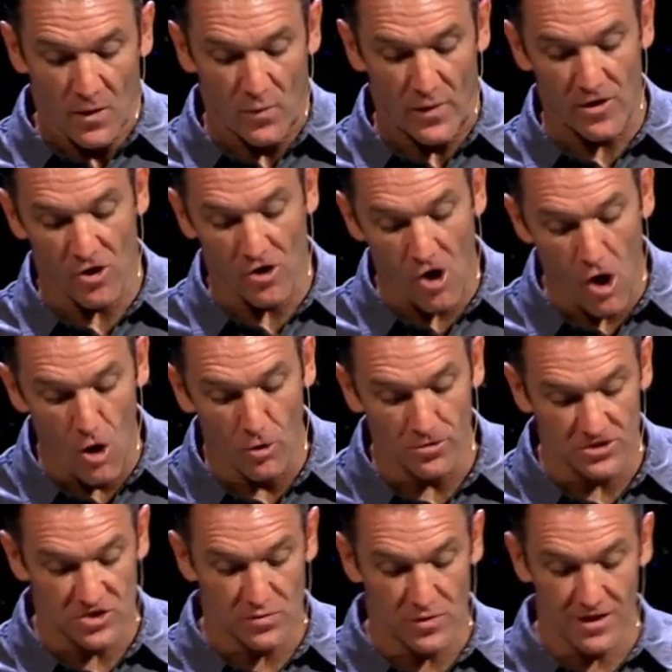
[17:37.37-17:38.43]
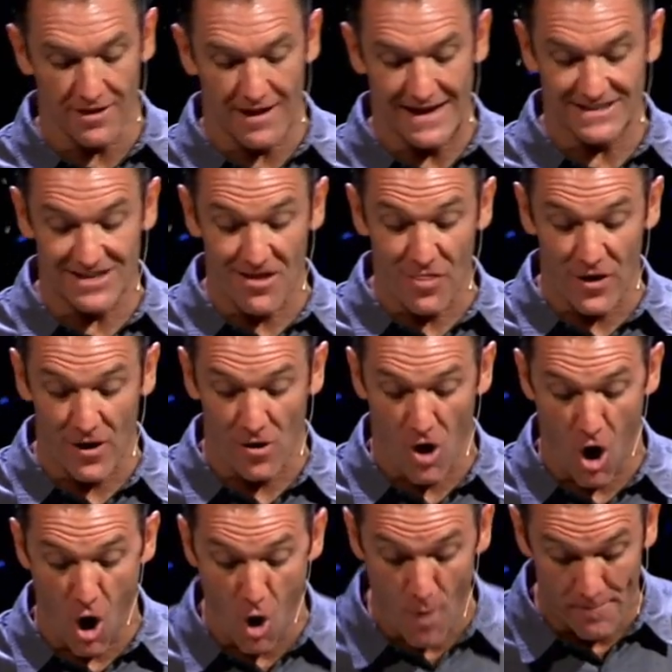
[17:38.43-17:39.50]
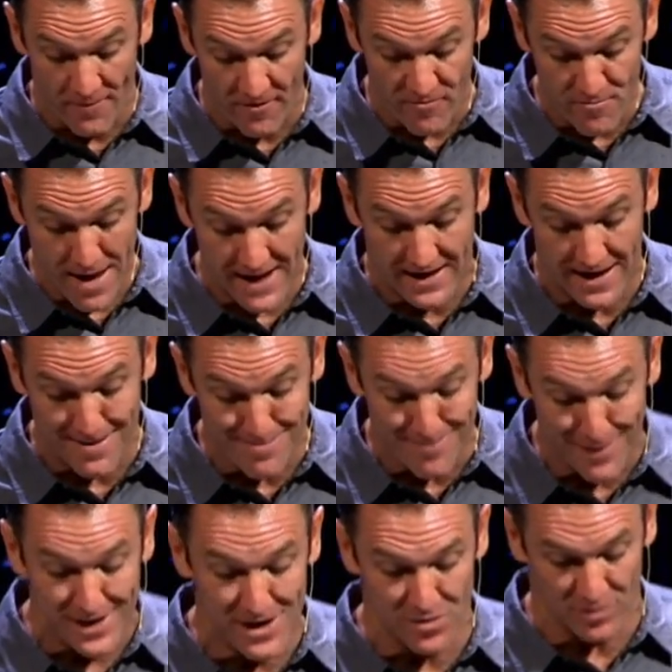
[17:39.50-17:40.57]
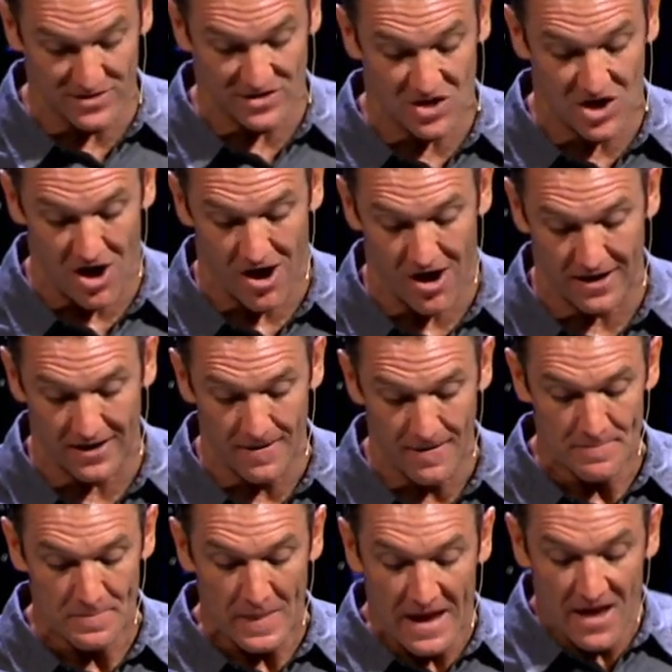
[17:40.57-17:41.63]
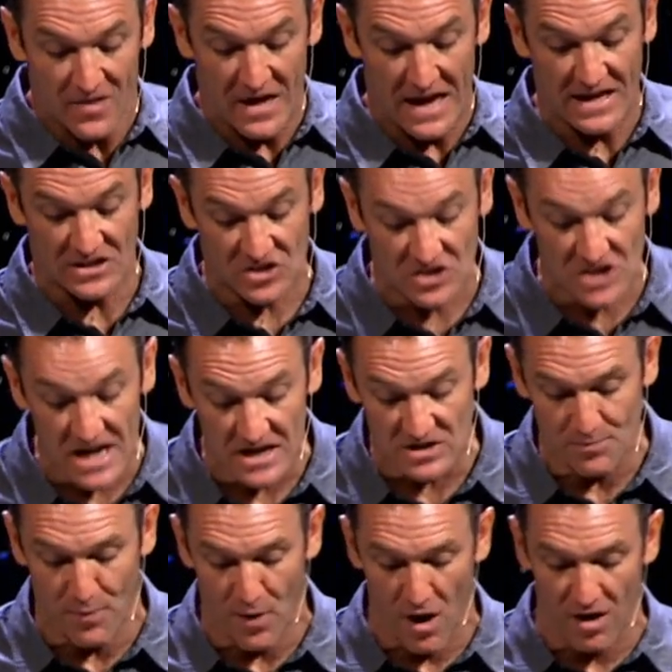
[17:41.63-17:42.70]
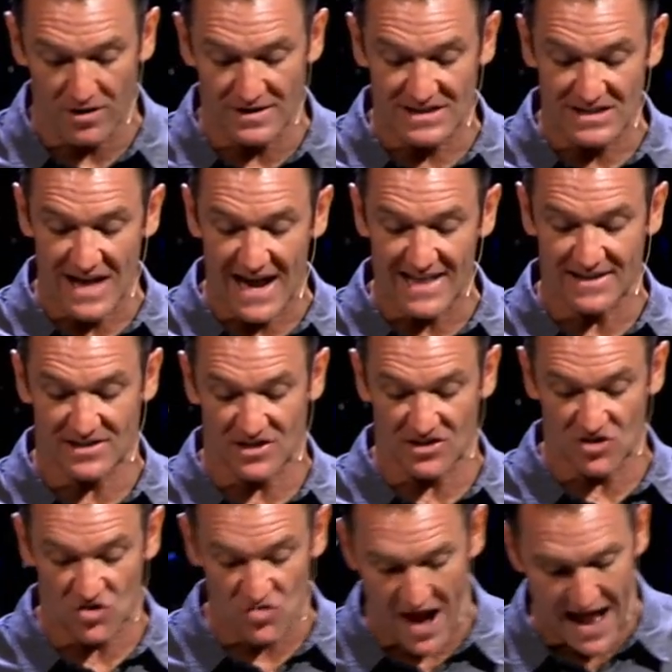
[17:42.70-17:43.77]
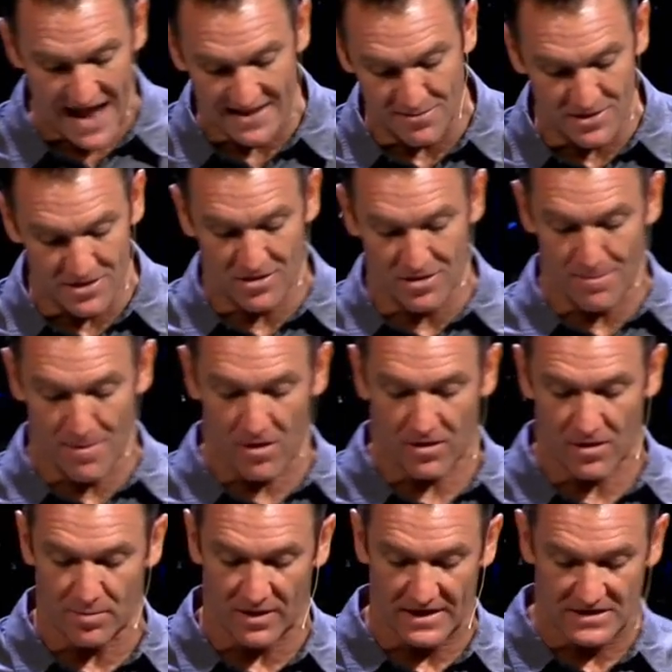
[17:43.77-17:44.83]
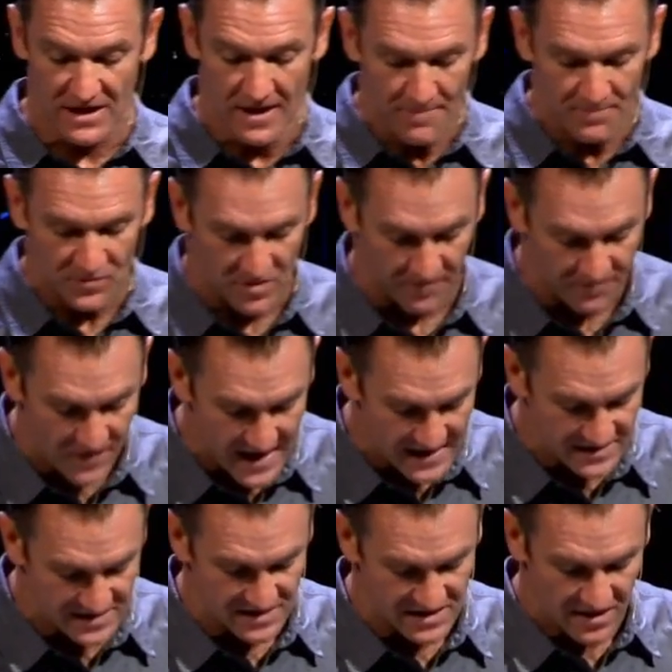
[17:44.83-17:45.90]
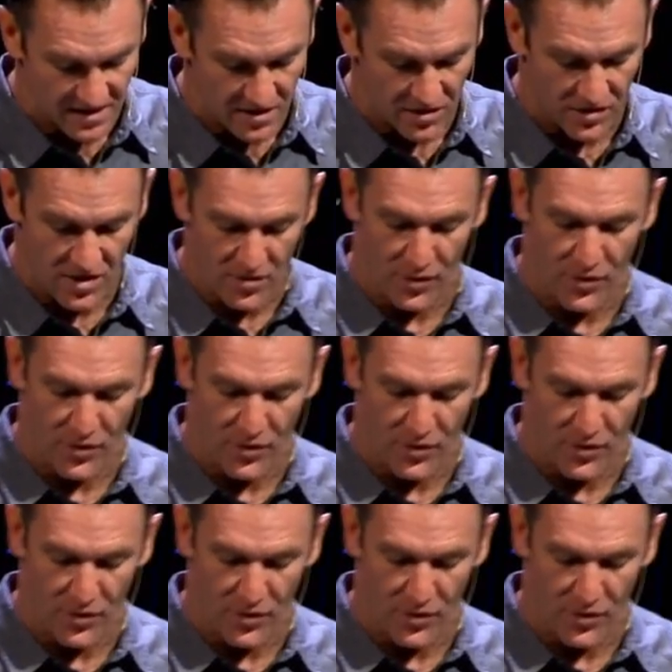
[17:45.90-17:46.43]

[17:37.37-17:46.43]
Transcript: When her owners realized that their hope of making money was gone, they seized Paul and Silas and dragged them into the marketplace to face the